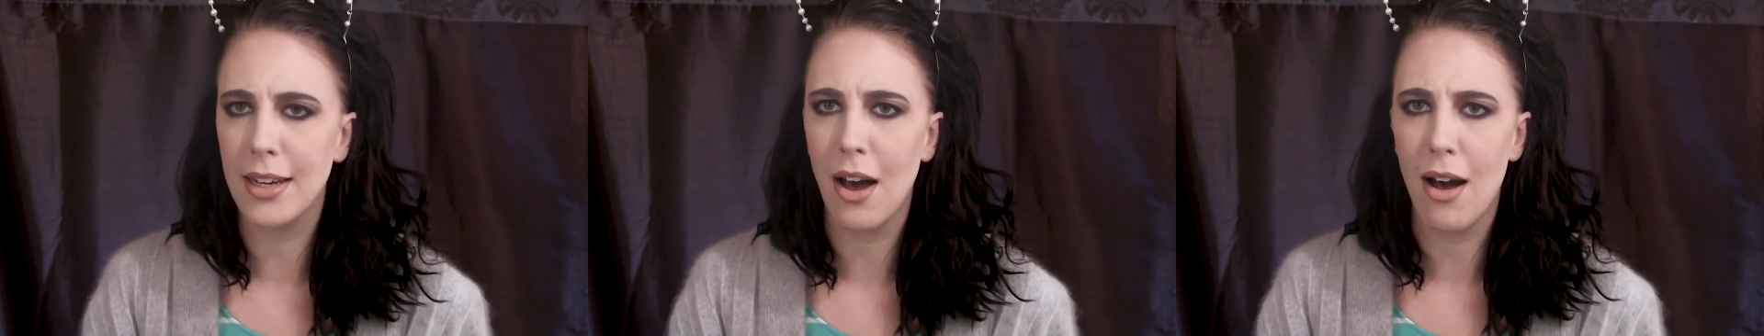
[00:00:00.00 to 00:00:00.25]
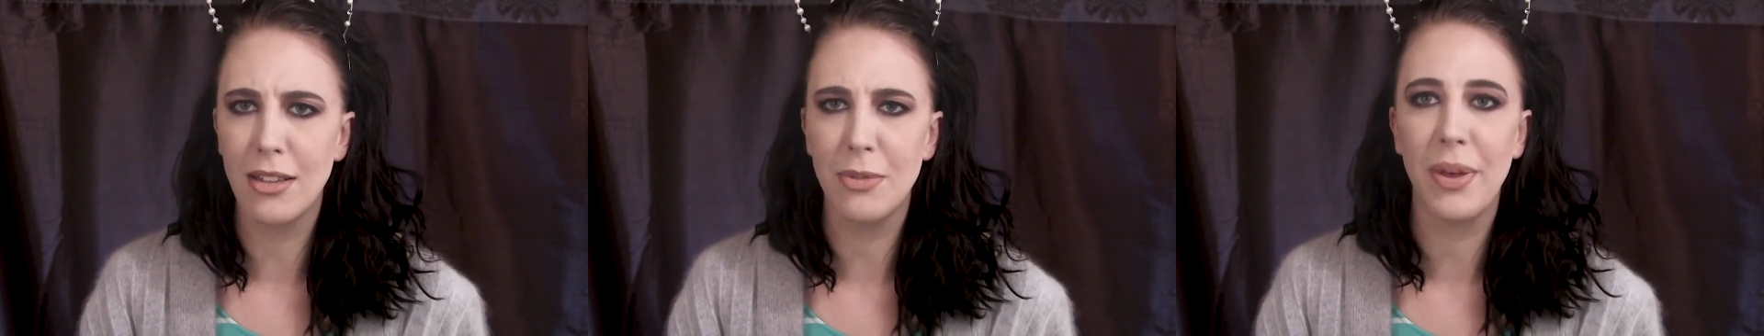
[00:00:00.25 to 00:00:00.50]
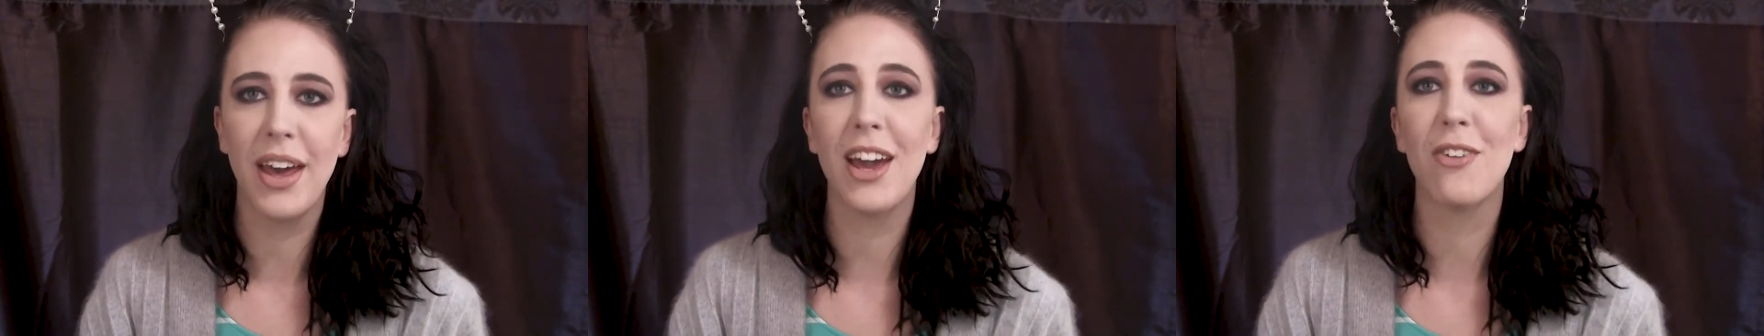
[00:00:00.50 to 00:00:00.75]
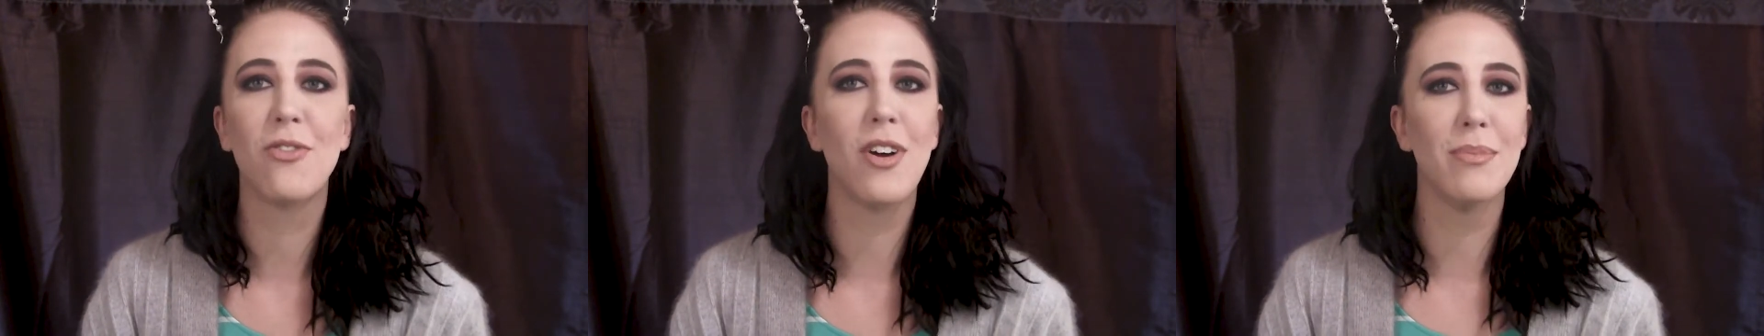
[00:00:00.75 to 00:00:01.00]

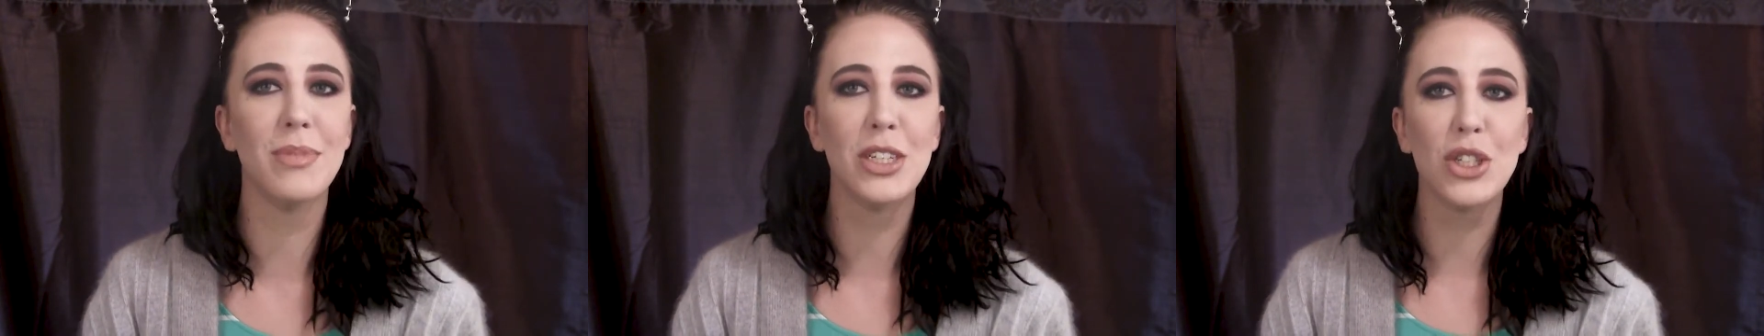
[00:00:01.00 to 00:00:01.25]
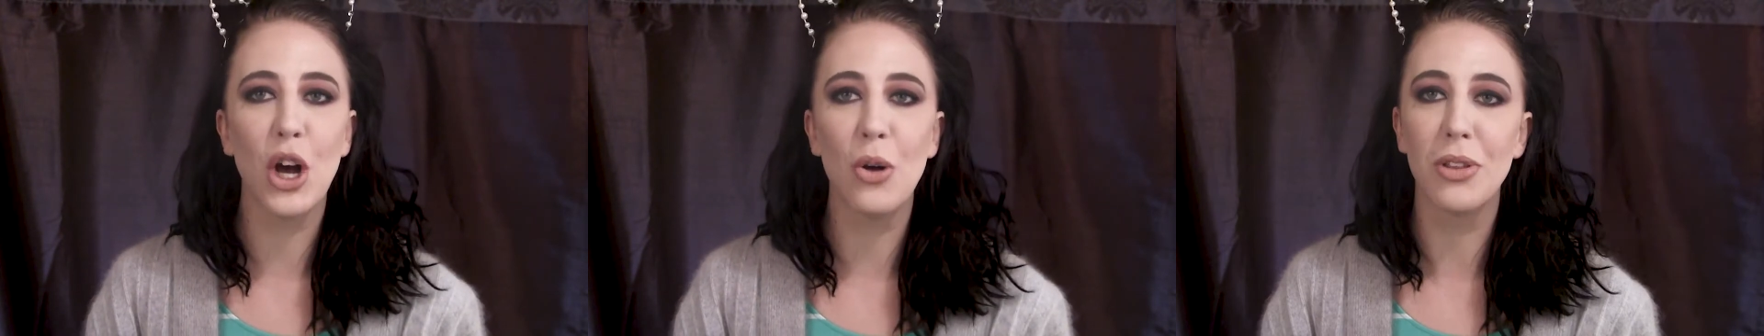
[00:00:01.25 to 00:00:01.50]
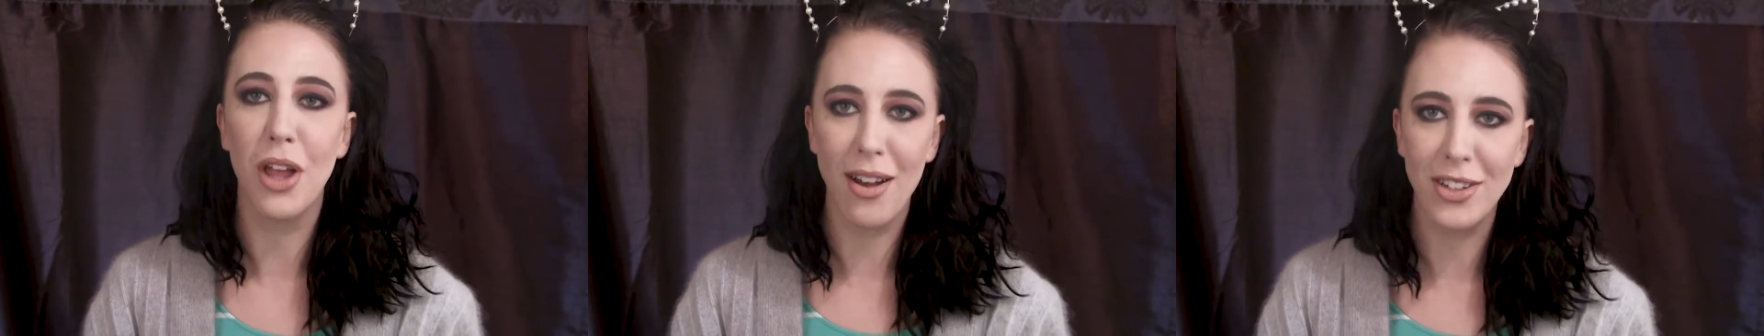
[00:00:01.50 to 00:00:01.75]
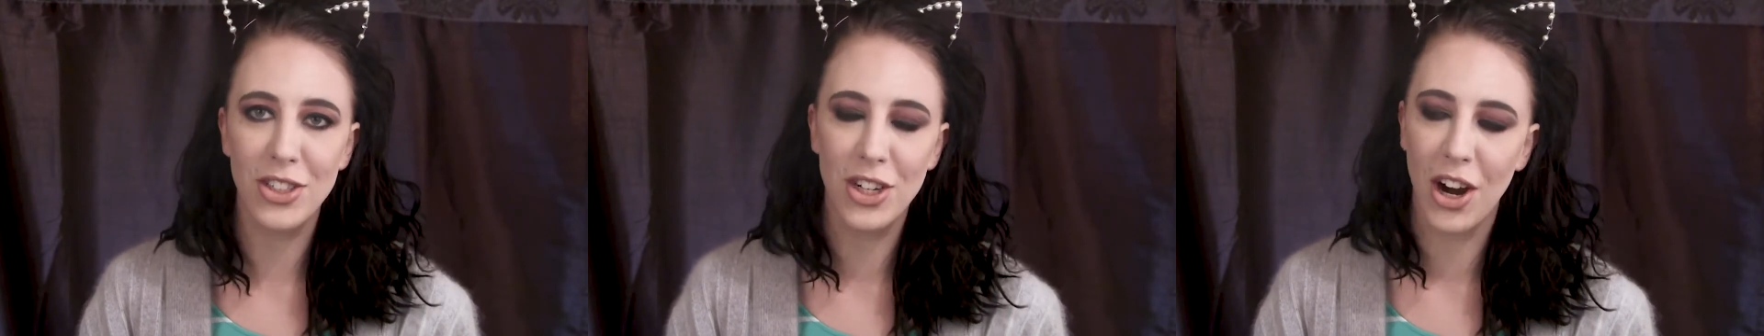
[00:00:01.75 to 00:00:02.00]
cosplay from the show
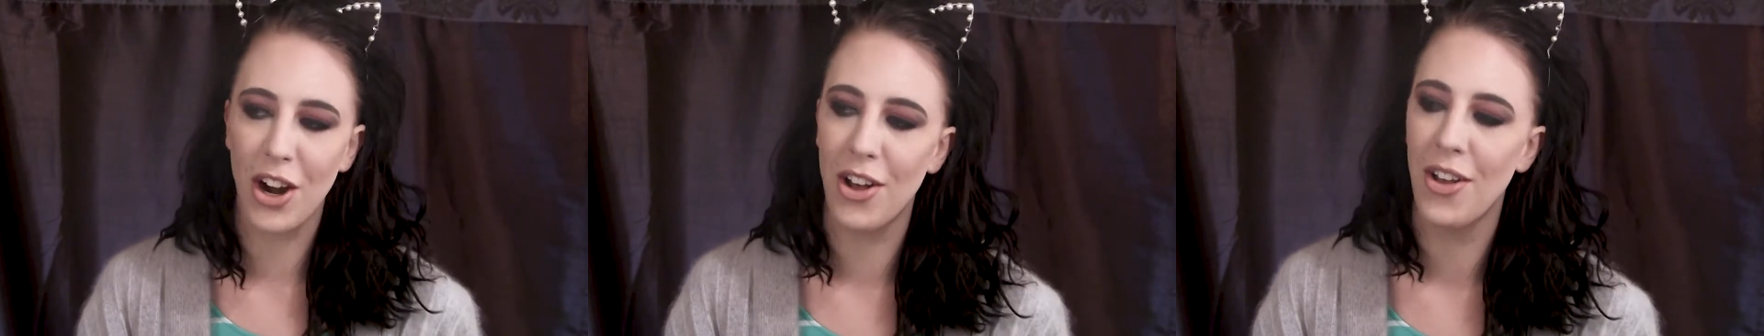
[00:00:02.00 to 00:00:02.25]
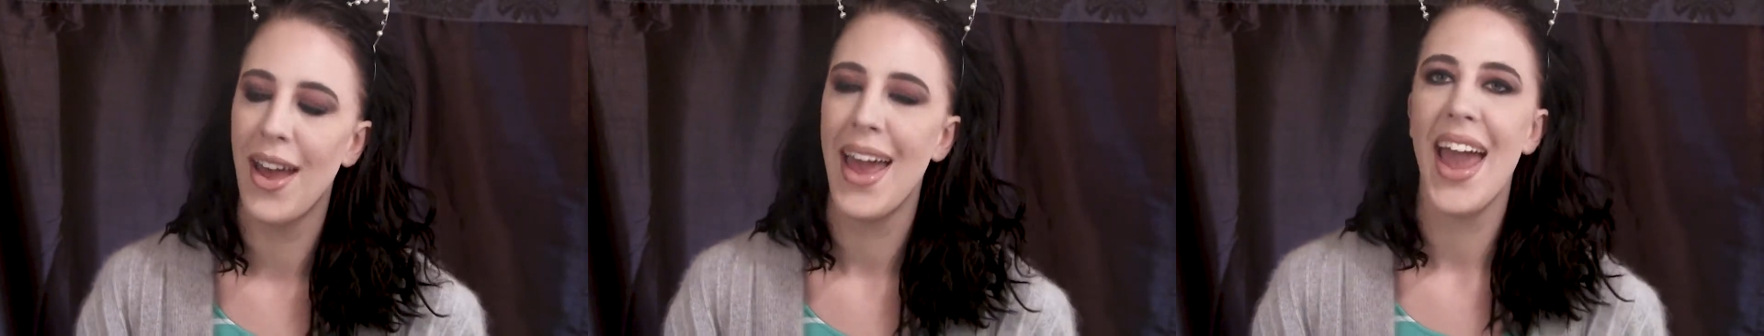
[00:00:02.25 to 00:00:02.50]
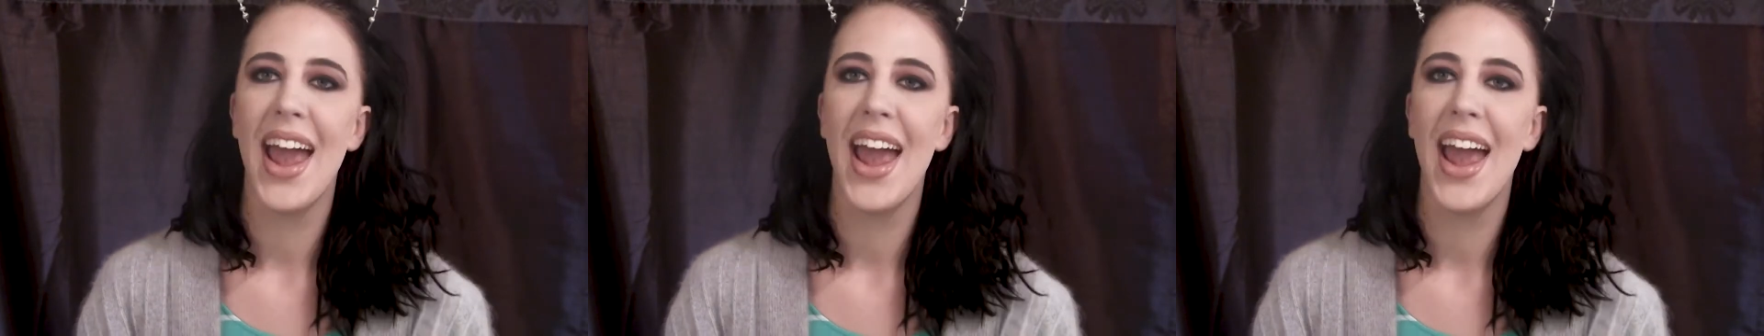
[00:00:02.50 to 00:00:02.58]
Lost Girl.